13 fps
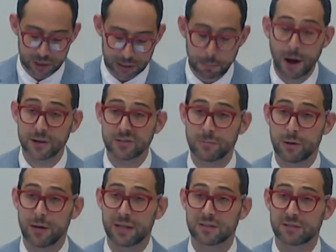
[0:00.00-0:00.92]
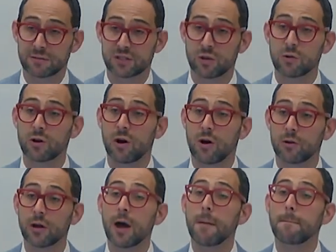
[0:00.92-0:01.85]
there's this possibility that's
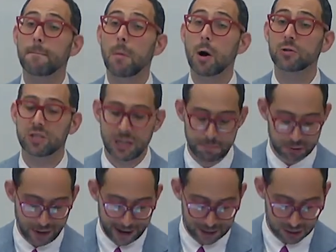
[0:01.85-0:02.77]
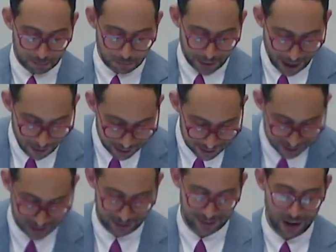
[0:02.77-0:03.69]
so-called multiplex
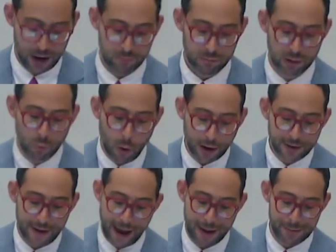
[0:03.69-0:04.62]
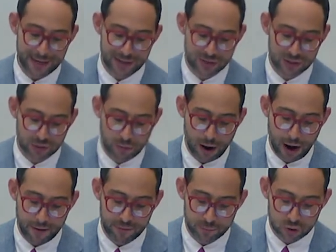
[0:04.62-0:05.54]
parenting, where one gamete is
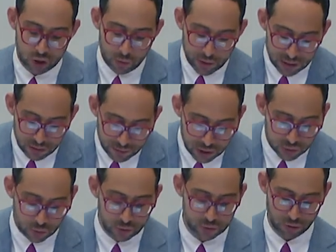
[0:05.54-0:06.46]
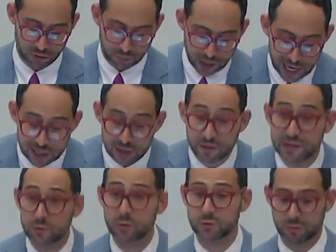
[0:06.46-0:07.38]
derived from two individuals or three
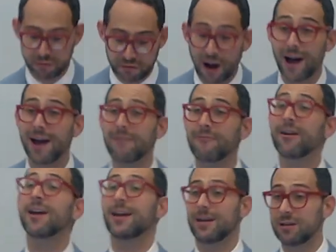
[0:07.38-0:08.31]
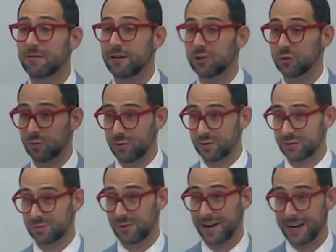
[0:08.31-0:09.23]
individuals or five
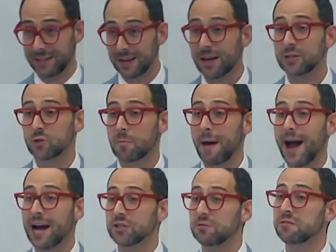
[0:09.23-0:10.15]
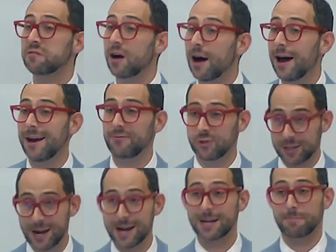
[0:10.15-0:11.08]
individuals, right? So imagine five
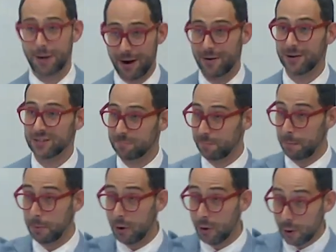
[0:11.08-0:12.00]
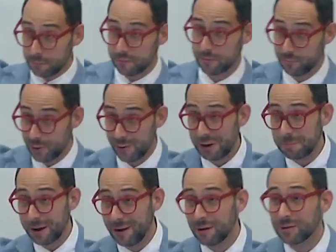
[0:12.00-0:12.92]
genetic parents, apart from rearing
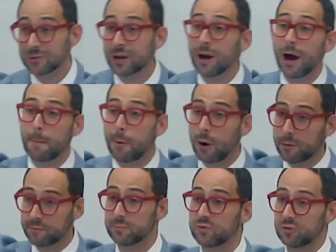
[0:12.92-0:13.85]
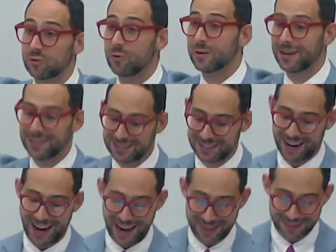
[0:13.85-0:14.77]
parents, apart from surrogates
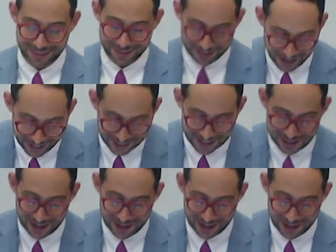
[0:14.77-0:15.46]
and the like.